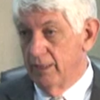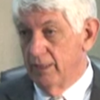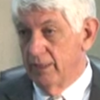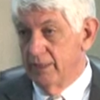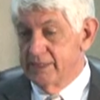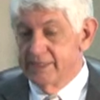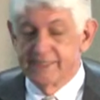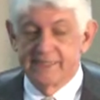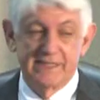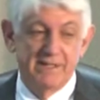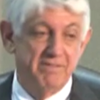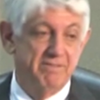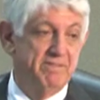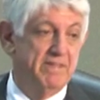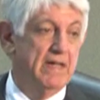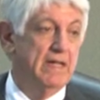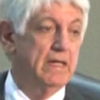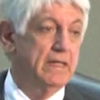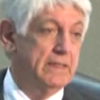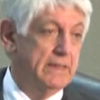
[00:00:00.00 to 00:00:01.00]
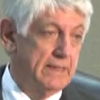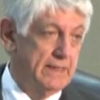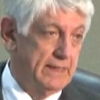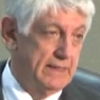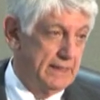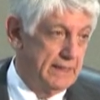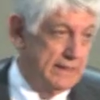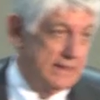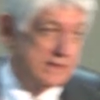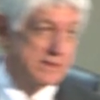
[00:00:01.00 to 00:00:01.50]
Civility
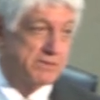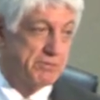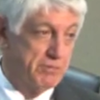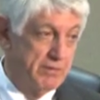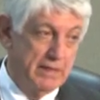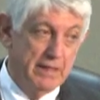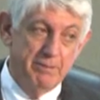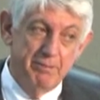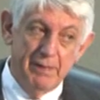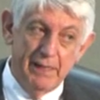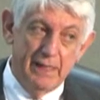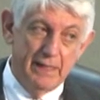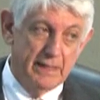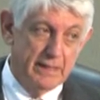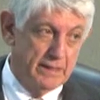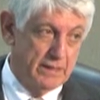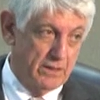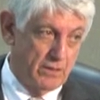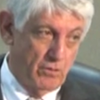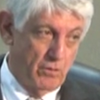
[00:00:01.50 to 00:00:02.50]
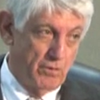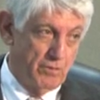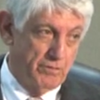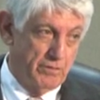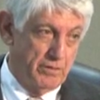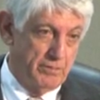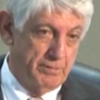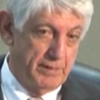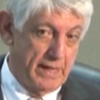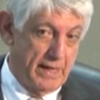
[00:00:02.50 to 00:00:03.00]
is really big in the
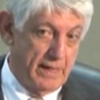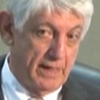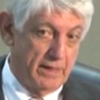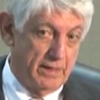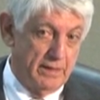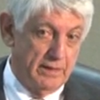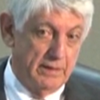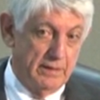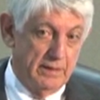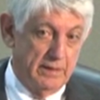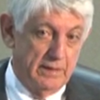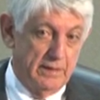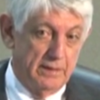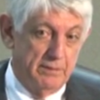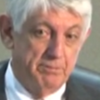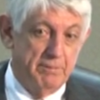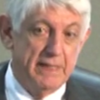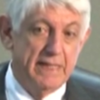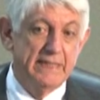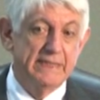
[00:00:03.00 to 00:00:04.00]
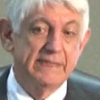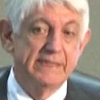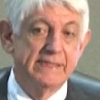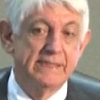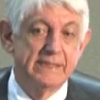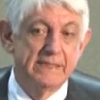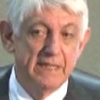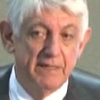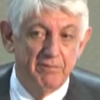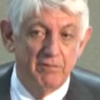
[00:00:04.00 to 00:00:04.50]
courtroom now. Being
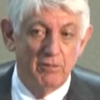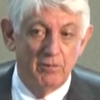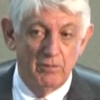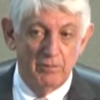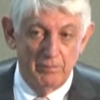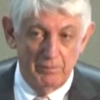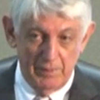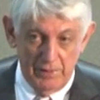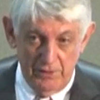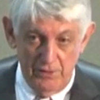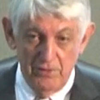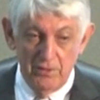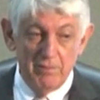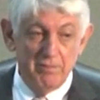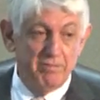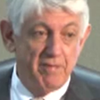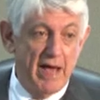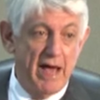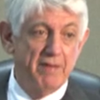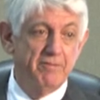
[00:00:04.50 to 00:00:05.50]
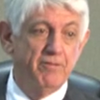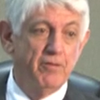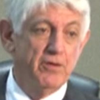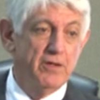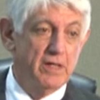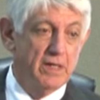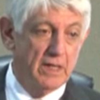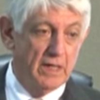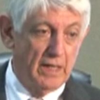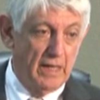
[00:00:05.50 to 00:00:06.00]
civil. I mean, you can fight for
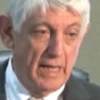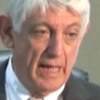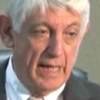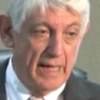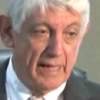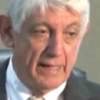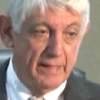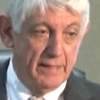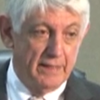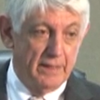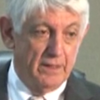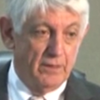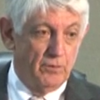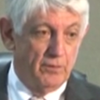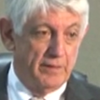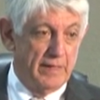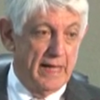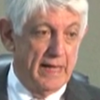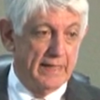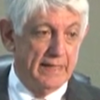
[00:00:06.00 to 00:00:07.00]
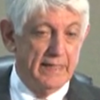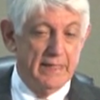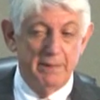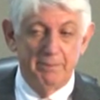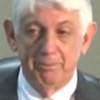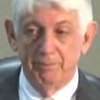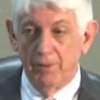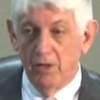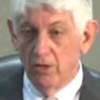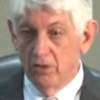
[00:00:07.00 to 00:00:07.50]
your client without getting
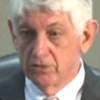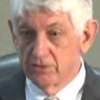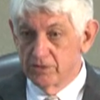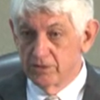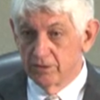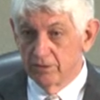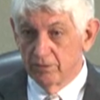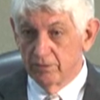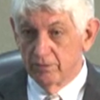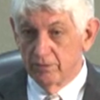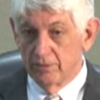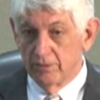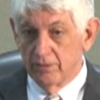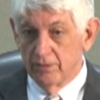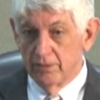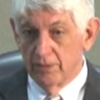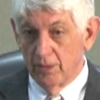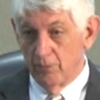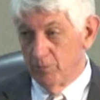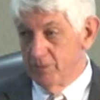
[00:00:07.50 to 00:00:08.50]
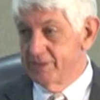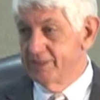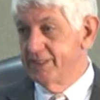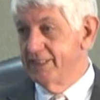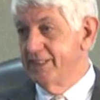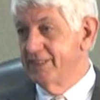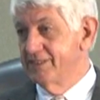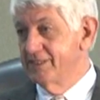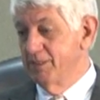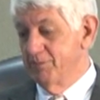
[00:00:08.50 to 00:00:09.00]
personal. Now, we're
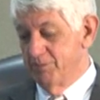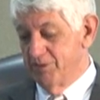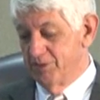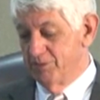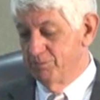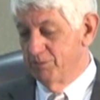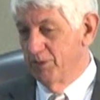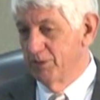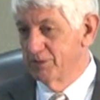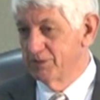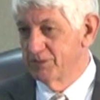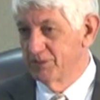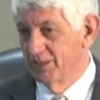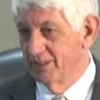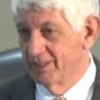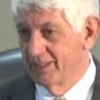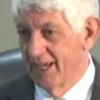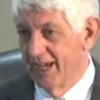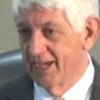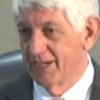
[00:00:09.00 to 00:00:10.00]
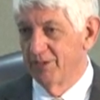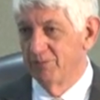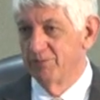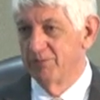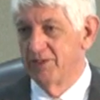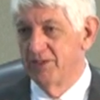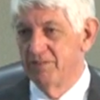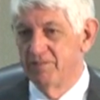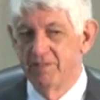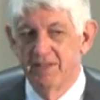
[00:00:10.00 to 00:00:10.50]
seeing some of this personal attack on
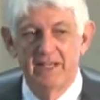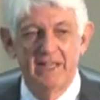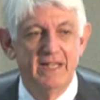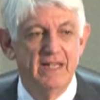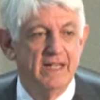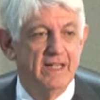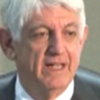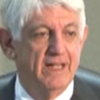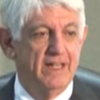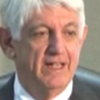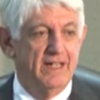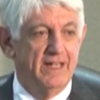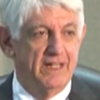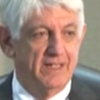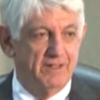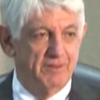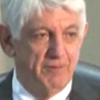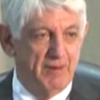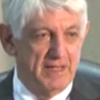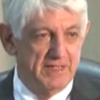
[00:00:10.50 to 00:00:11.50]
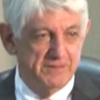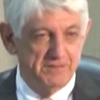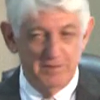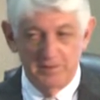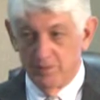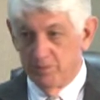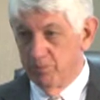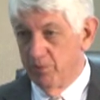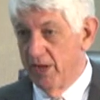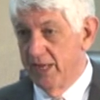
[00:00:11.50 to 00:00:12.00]
TV in the race for
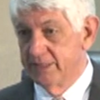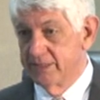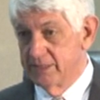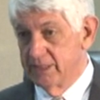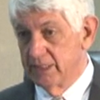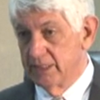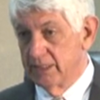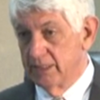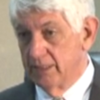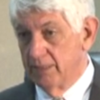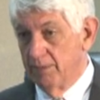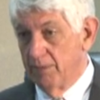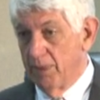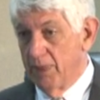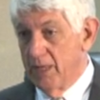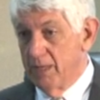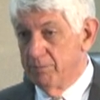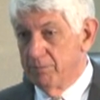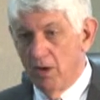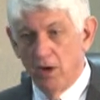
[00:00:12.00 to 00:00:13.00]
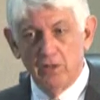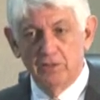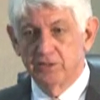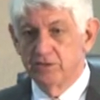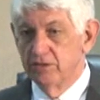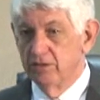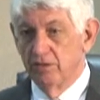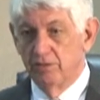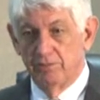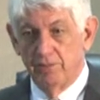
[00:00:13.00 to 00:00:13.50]
the president.
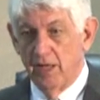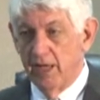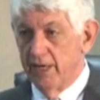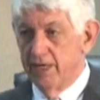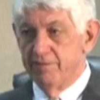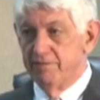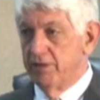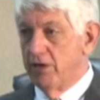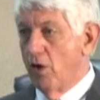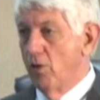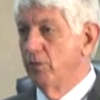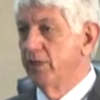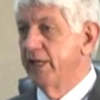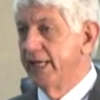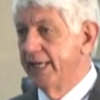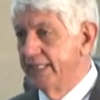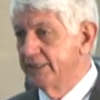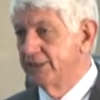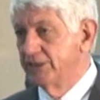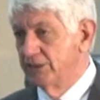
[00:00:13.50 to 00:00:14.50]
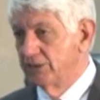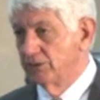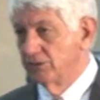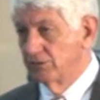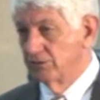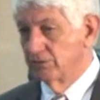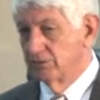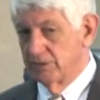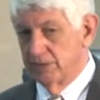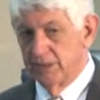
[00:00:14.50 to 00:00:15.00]
Personal, not even on the issues,
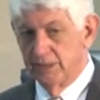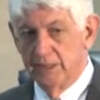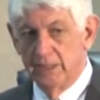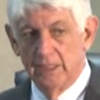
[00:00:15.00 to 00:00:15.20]
see.